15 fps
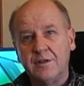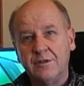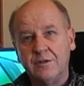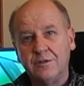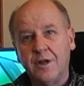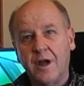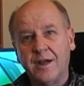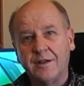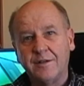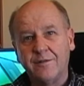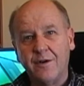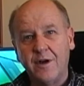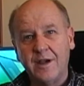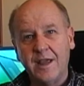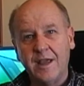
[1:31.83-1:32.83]
you like to
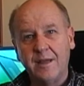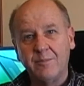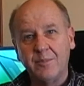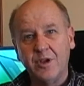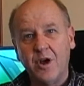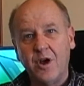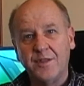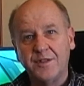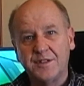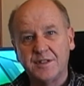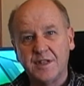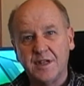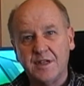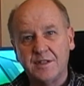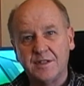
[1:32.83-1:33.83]
find out behind the
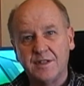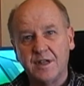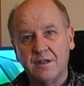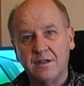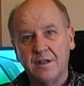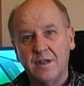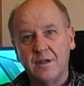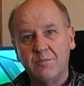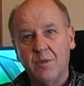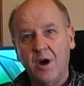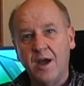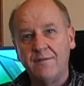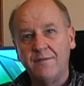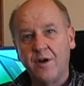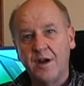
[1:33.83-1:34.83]
scenes. So
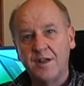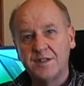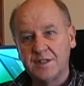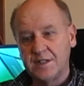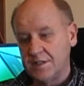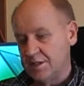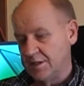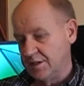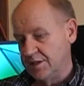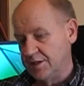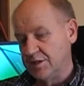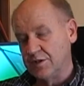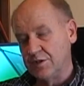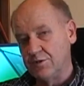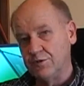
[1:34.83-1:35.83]
my advice is
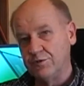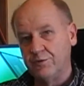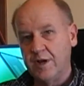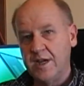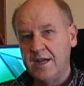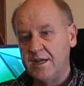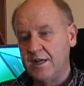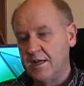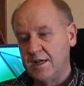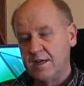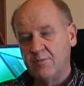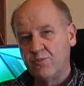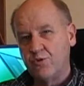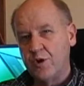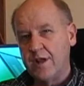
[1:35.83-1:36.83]
this is a good read,
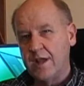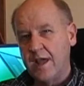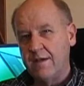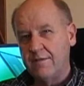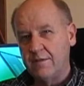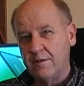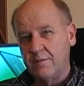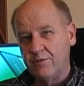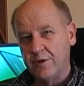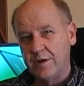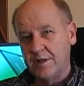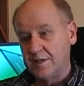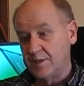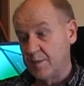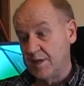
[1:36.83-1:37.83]
pretty heavy, pretty
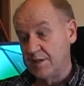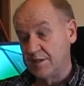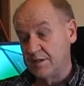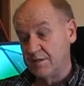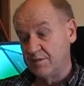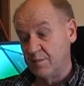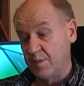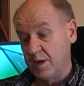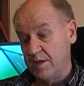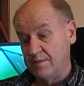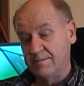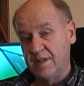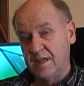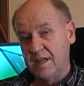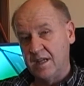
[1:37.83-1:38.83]
expensive, but
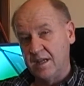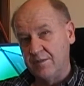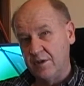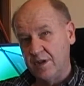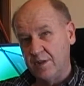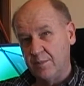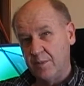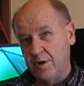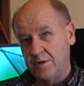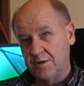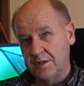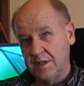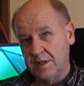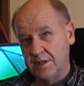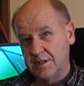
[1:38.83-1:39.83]
if you're into
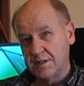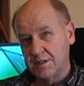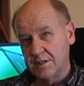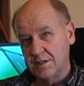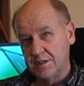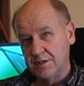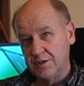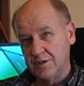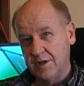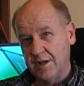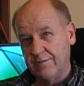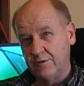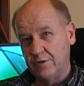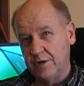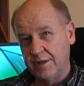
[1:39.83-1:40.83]
politics, you should
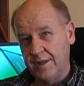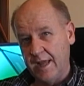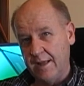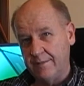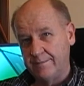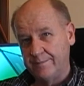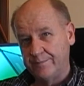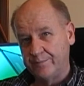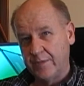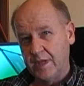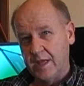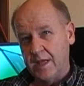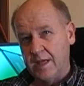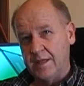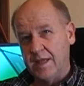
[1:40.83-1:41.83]
have a look at that.
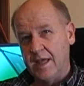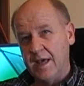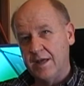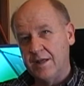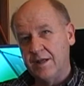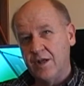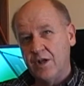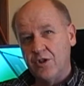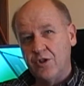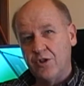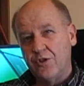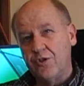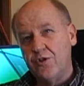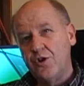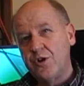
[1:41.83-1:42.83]
Now, the
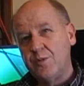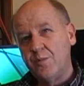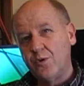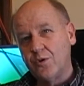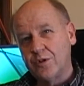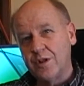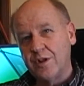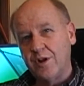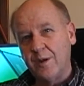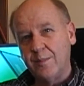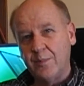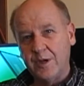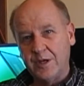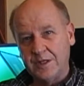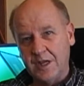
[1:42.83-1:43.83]
third book that I
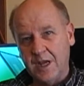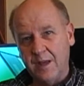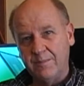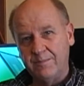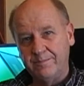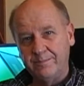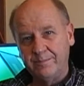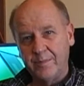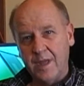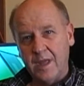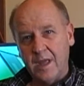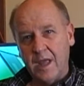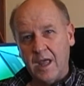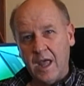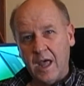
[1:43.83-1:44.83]
picked
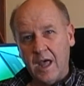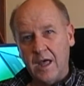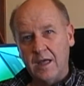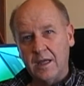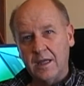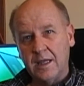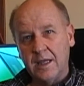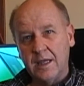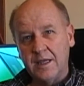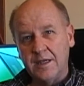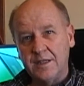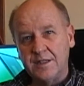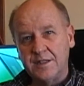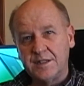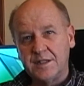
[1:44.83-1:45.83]
up
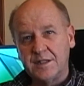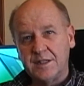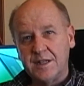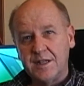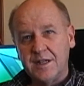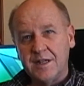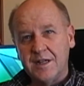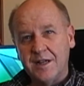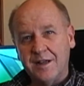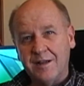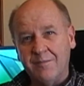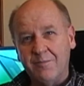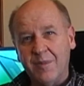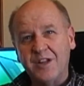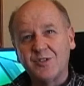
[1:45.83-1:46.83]
is
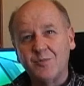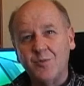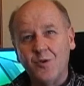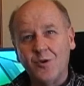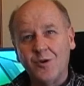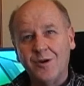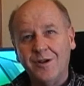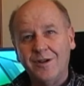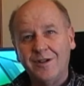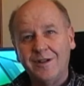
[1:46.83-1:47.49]
much more